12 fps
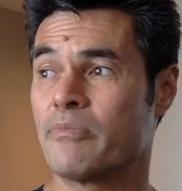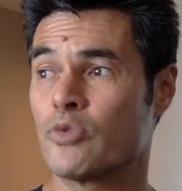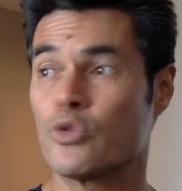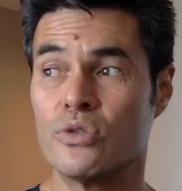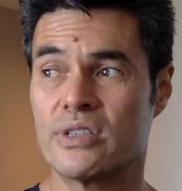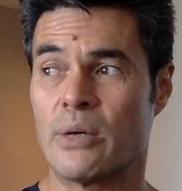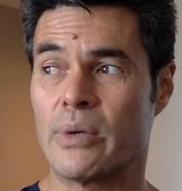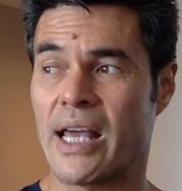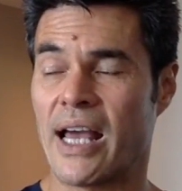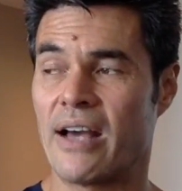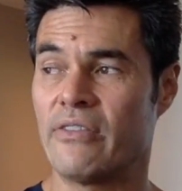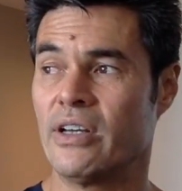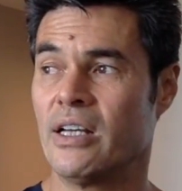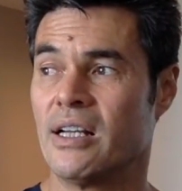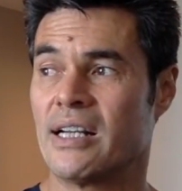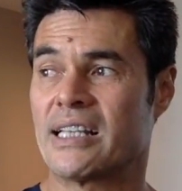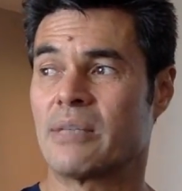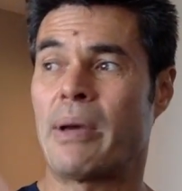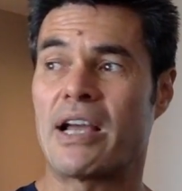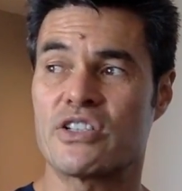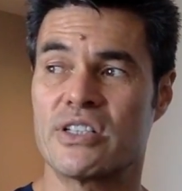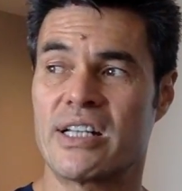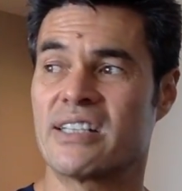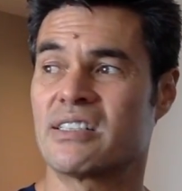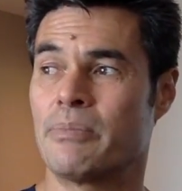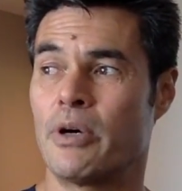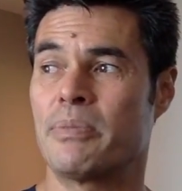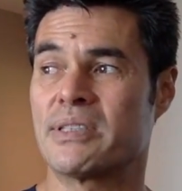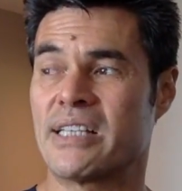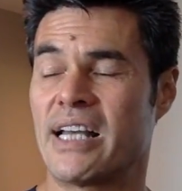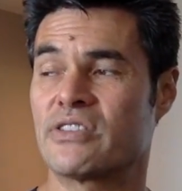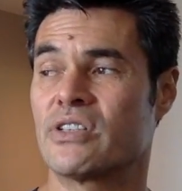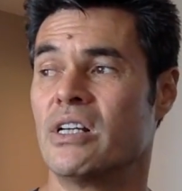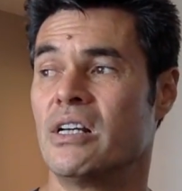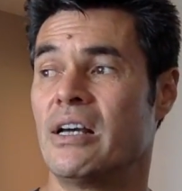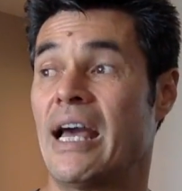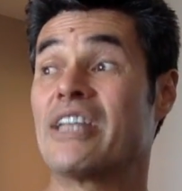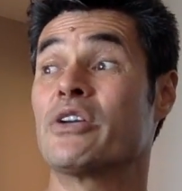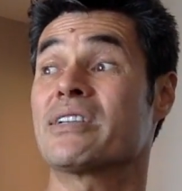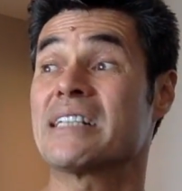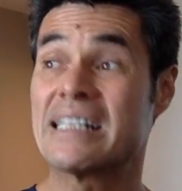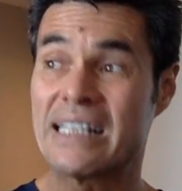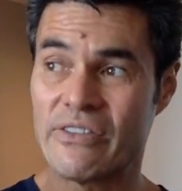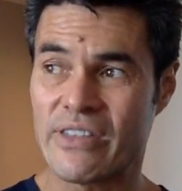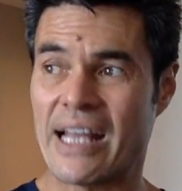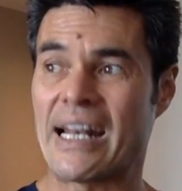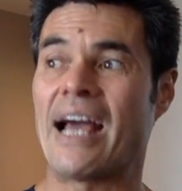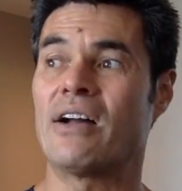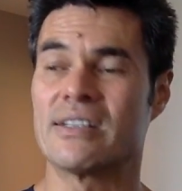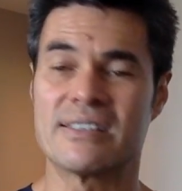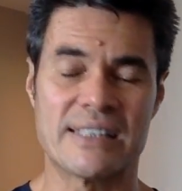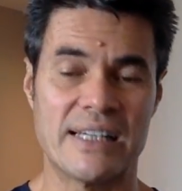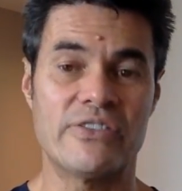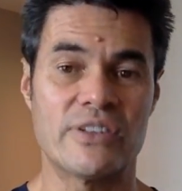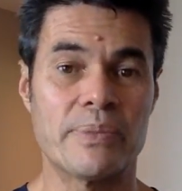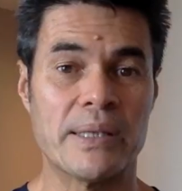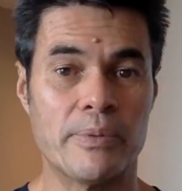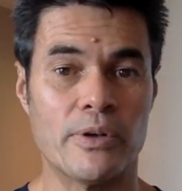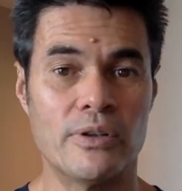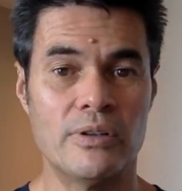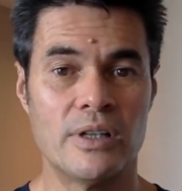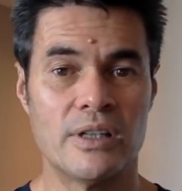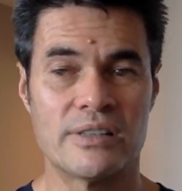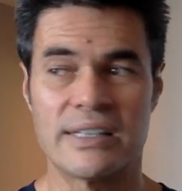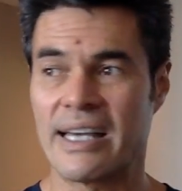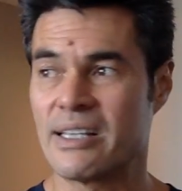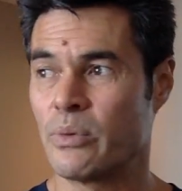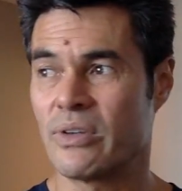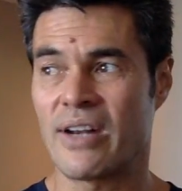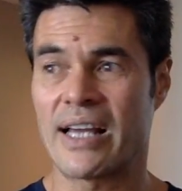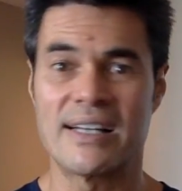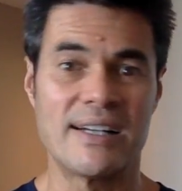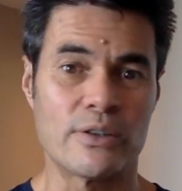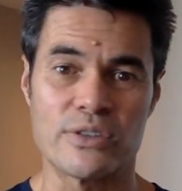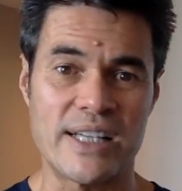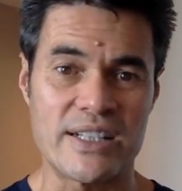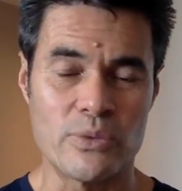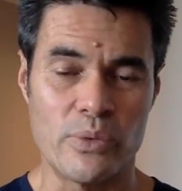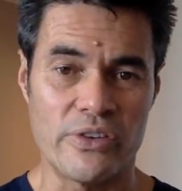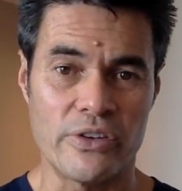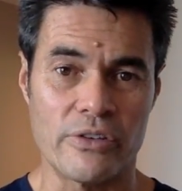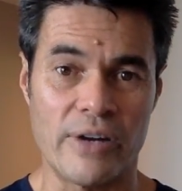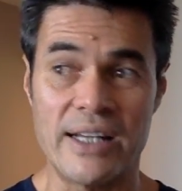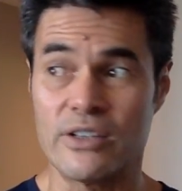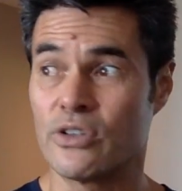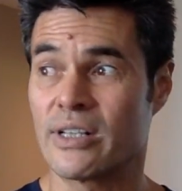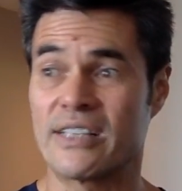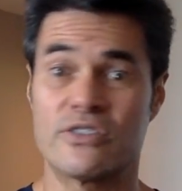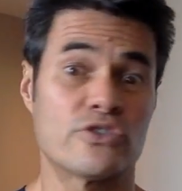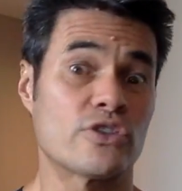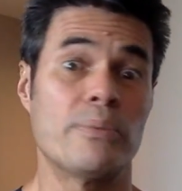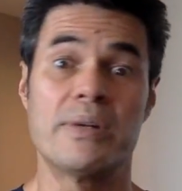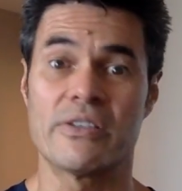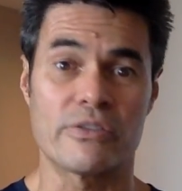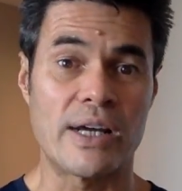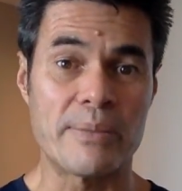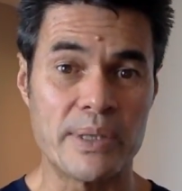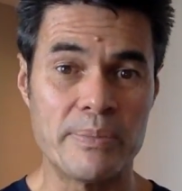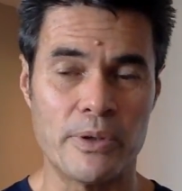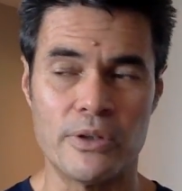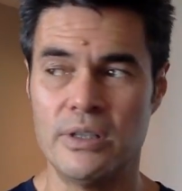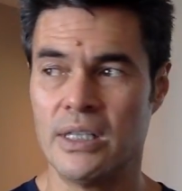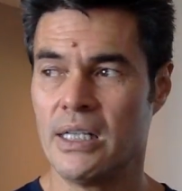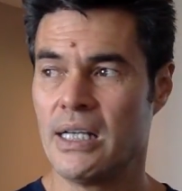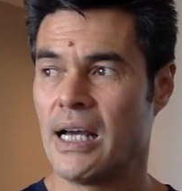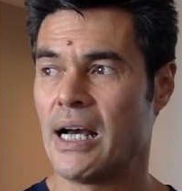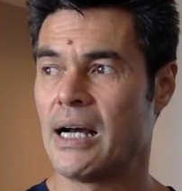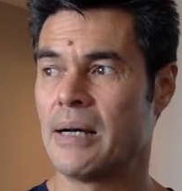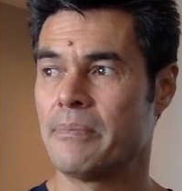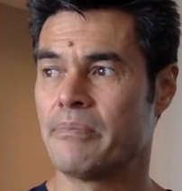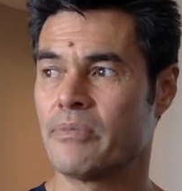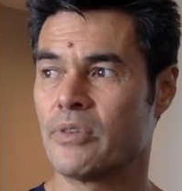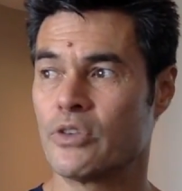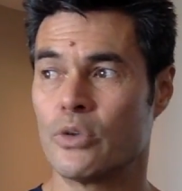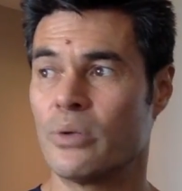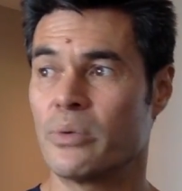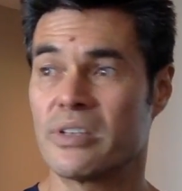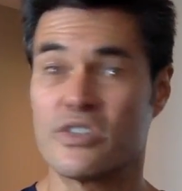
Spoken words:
tools that we have, like the passion test, the purpose test, and you actually give that out as a gift to people together with like a little session with you, right? You get to so many of the right people, do it with